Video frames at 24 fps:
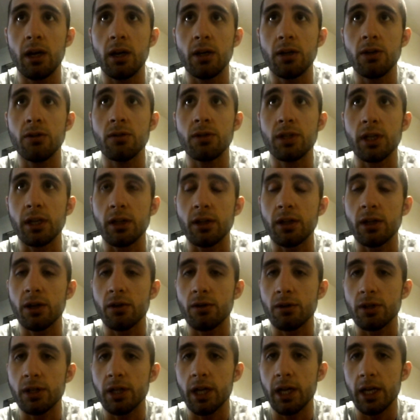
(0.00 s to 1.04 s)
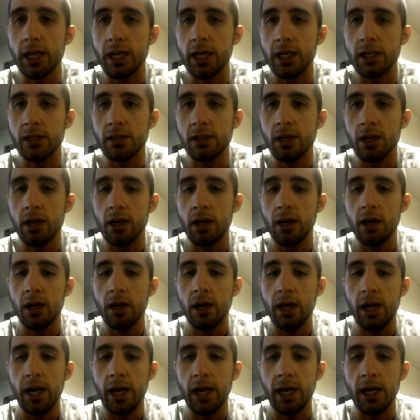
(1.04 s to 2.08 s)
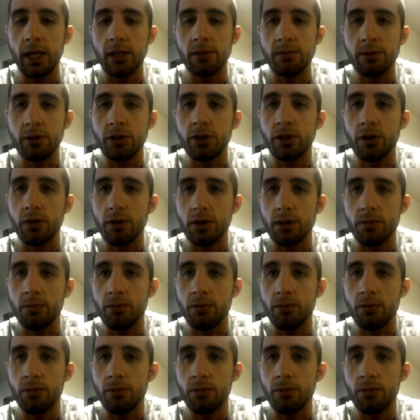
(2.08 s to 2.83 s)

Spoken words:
used in clinical studies and has been shown